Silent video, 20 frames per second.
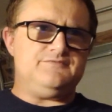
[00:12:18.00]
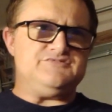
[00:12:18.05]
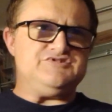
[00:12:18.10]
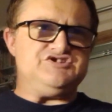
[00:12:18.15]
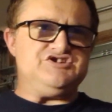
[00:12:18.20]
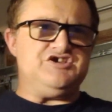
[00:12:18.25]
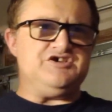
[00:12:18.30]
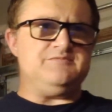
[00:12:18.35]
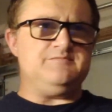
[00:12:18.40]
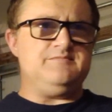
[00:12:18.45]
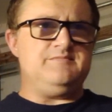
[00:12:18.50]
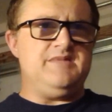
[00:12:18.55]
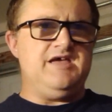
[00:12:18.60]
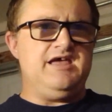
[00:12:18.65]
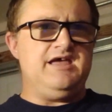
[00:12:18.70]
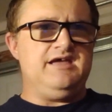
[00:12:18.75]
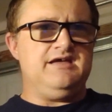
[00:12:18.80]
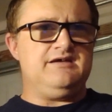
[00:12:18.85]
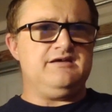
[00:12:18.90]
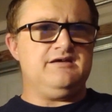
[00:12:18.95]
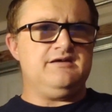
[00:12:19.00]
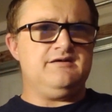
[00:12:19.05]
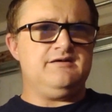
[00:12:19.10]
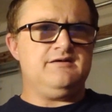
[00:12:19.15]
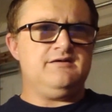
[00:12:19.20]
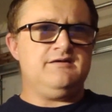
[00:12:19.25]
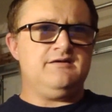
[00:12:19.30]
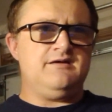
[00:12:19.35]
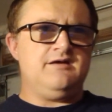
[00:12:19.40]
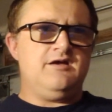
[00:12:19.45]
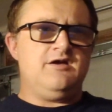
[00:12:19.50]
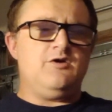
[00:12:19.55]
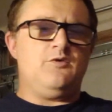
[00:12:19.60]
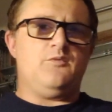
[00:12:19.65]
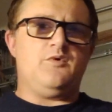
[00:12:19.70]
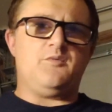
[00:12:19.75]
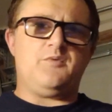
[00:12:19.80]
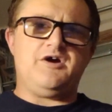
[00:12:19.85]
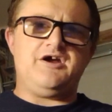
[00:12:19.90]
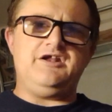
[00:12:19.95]
to make,
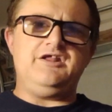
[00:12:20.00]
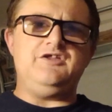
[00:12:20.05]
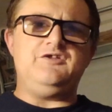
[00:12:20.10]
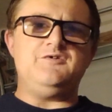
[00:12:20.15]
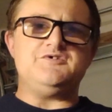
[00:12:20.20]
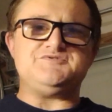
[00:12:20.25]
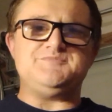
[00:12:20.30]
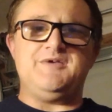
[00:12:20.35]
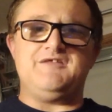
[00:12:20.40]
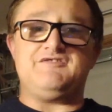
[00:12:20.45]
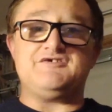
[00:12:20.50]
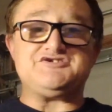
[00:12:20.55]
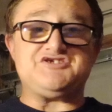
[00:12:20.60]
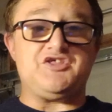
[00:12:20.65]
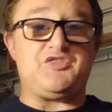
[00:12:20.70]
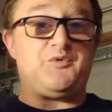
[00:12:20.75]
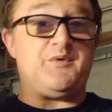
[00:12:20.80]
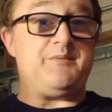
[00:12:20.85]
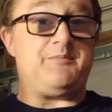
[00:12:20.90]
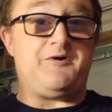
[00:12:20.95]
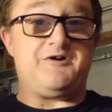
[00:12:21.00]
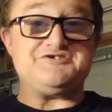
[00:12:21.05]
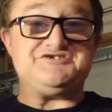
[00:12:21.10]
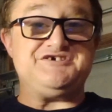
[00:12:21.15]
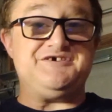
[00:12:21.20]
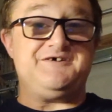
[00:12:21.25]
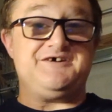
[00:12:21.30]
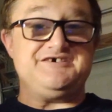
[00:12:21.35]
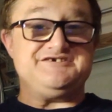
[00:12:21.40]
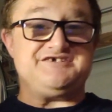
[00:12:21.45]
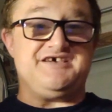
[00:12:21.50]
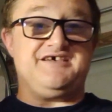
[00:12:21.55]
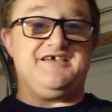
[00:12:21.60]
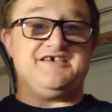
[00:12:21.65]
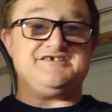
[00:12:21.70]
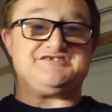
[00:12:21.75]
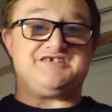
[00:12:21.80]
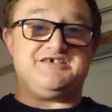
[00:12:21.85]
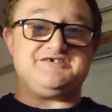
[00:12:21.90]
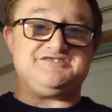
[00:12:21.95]
what we're going to do is make this a 3-part series, I
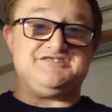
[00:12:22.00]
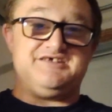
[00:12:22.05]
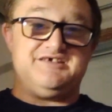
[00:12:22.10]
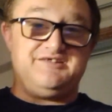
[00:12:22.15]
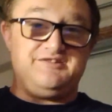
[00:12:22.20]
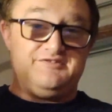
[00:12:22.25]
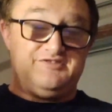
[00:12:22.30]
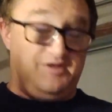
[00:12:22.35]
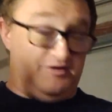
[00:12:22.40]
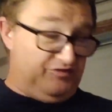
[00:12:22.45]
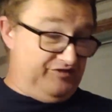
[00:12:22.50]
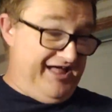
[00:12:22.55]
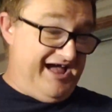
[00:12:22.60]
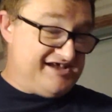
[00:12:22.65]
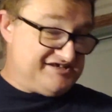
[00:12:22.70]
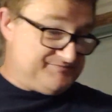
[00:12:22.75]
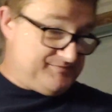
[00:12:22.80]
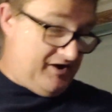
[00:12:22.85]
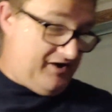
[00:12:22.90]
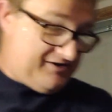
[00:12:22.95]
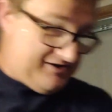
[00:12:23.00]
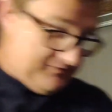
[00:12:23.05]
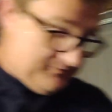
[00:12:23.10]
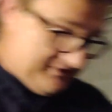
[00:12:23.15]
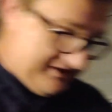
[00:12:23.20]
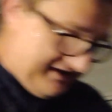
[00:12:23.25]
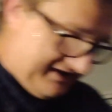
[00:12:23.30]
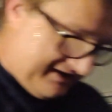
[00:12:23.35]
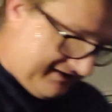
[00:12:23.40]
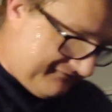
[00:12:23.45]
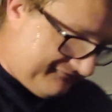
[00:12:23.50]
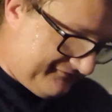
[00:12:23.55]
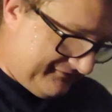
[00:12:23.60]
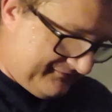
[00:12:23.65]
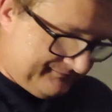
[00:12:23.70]
guess, because the last pocket we have